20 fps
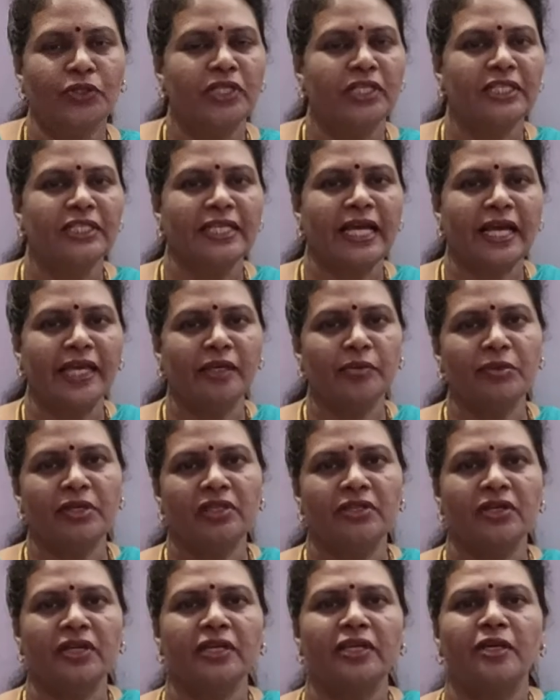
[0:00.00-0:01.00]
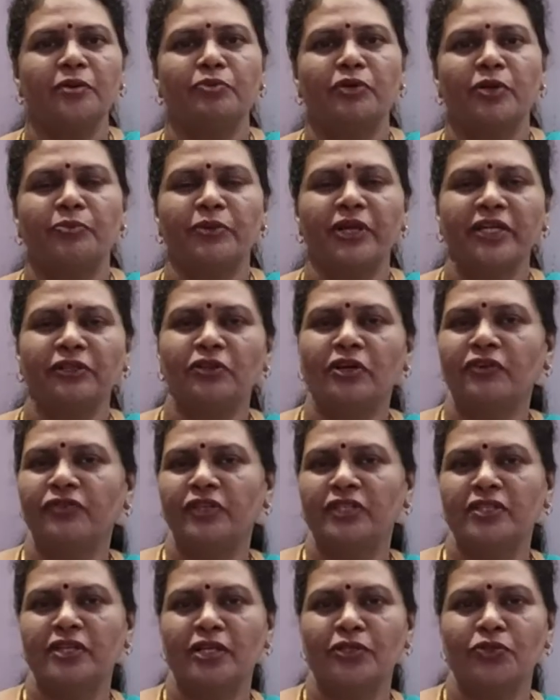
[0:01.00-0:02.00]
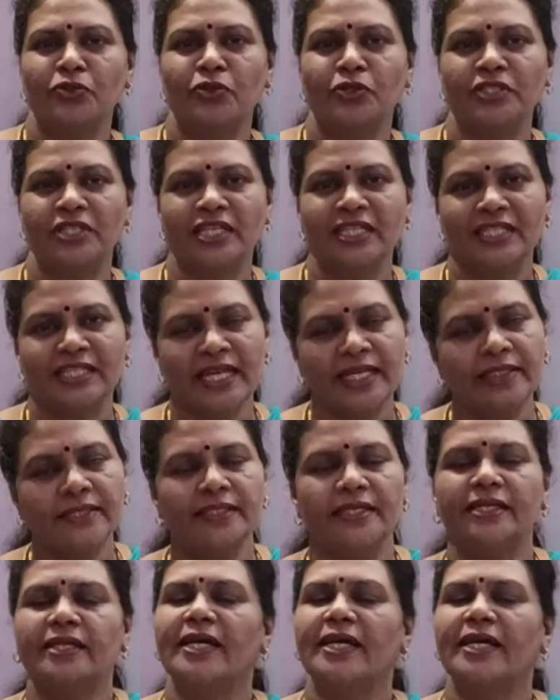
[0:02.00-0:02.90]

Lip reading: students, I am Indra, your proprietor of Indra's Coaching Center,